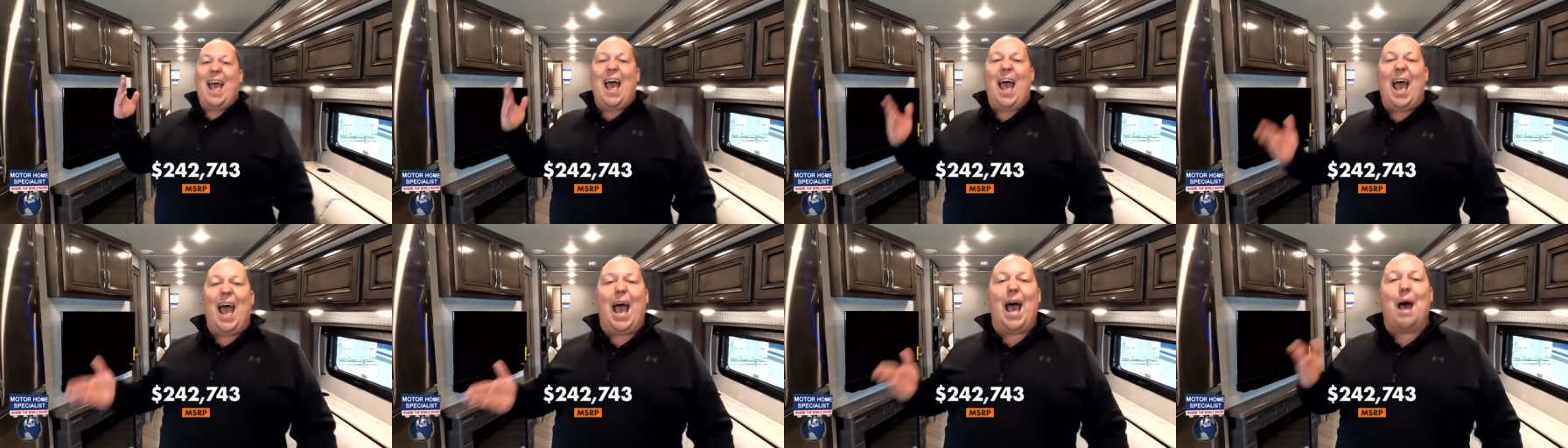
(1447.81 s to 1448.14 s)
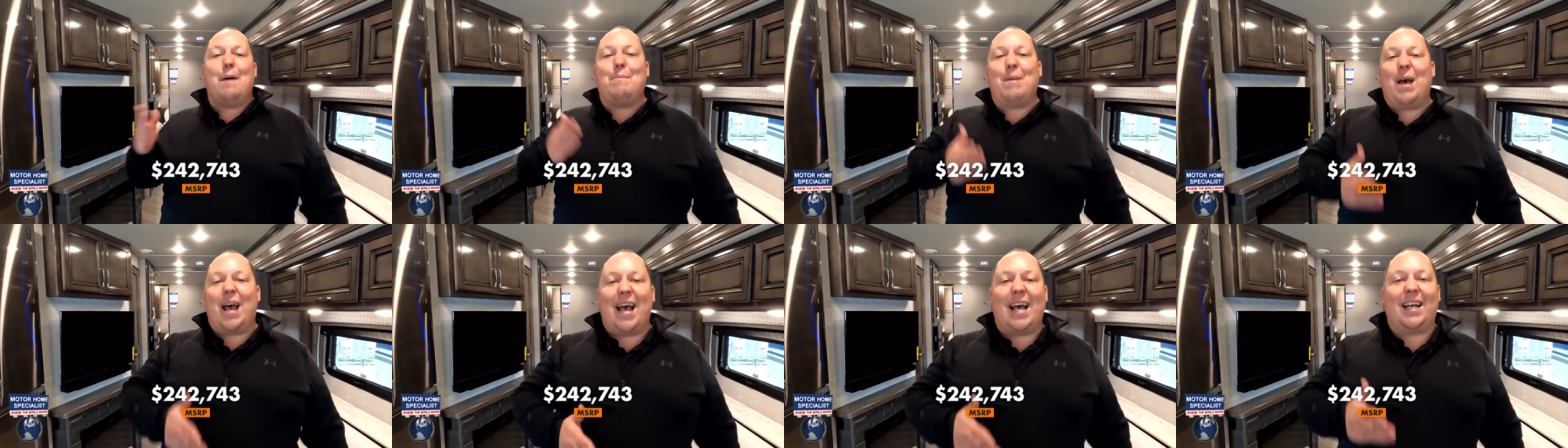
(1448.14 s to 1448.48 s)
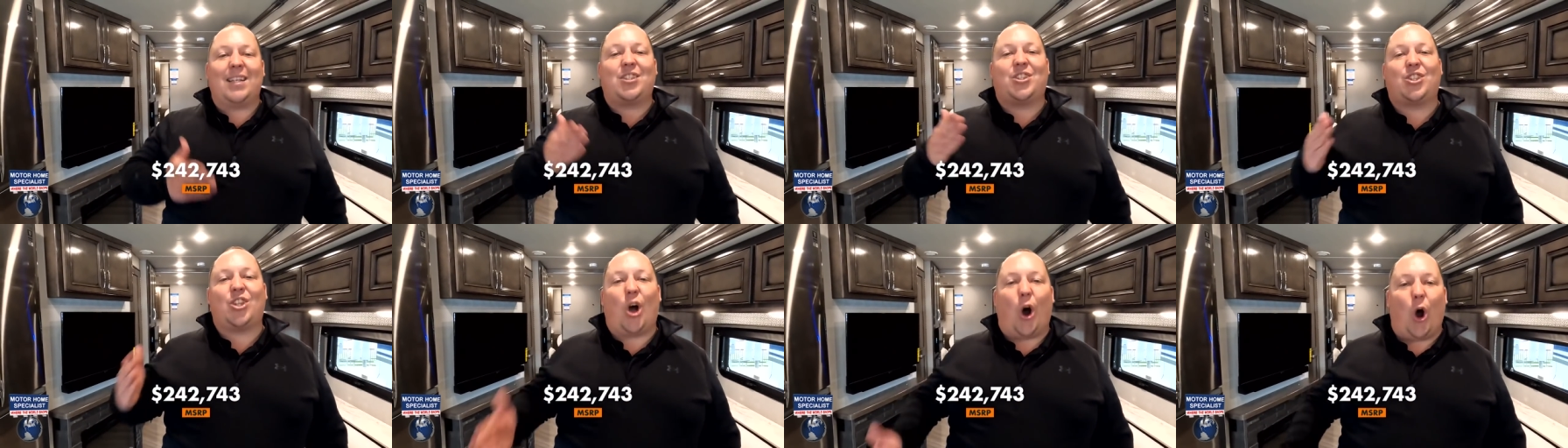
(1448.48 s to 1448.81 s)

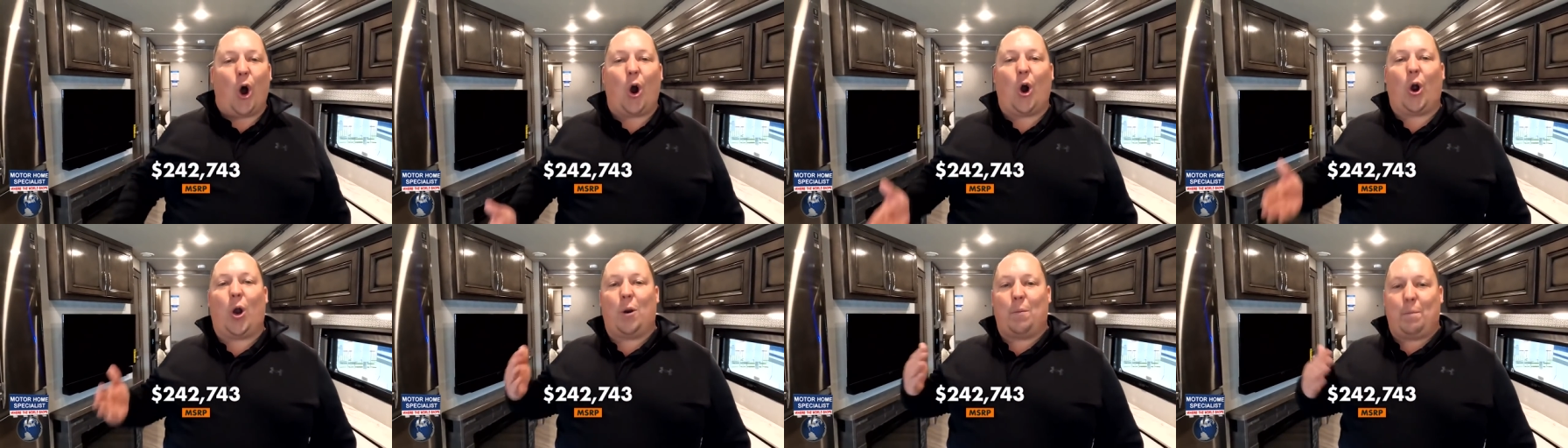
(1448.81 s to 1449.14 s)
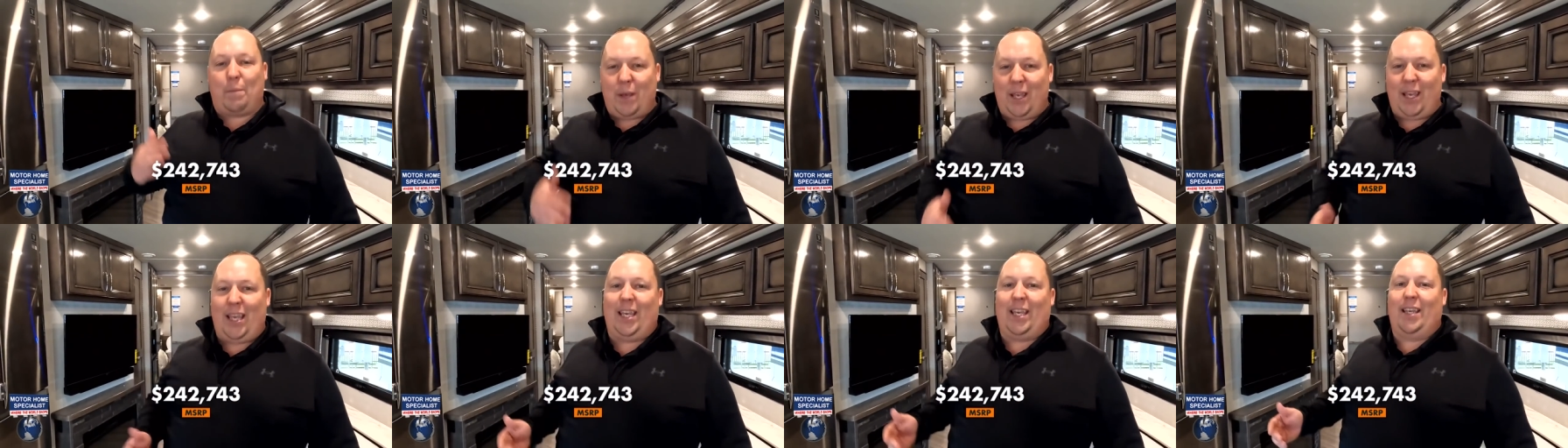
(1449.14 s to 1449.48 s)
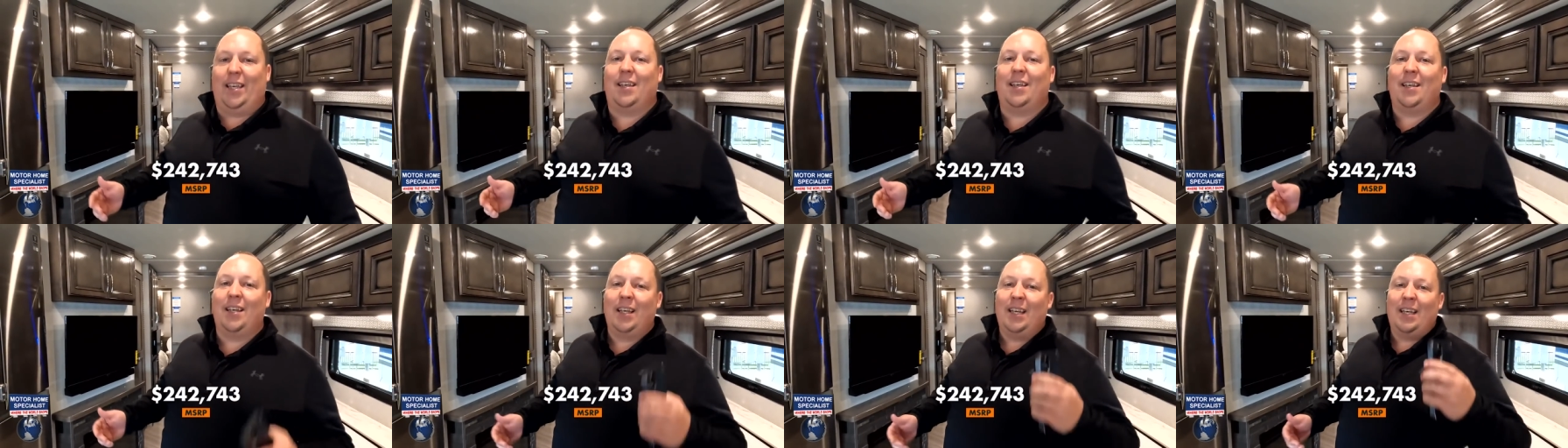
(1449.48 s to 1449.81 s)

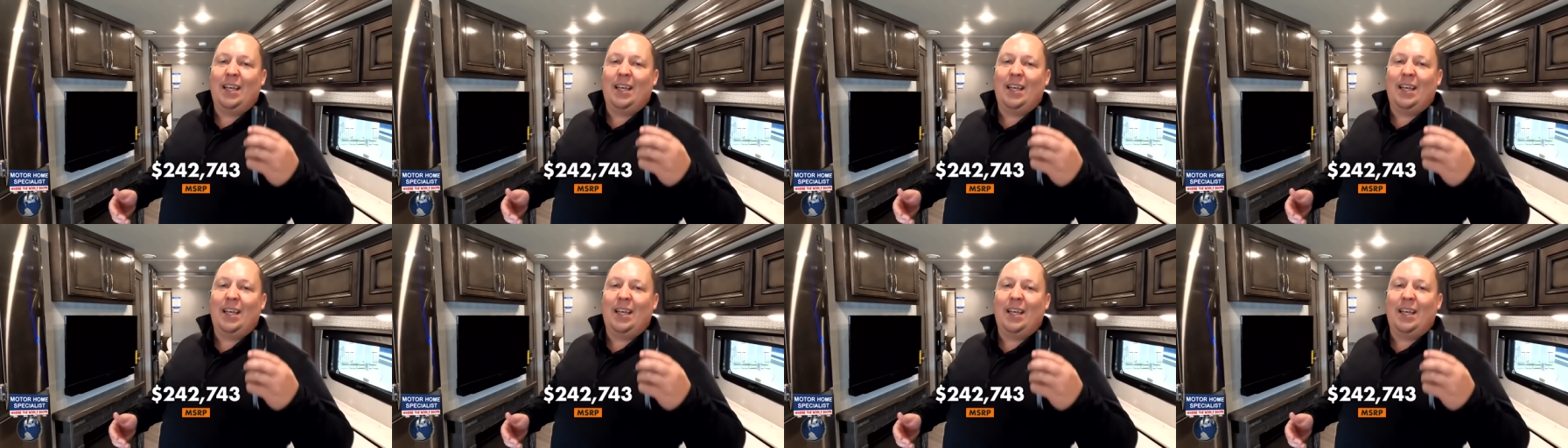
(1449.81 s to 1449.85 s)
MSRP.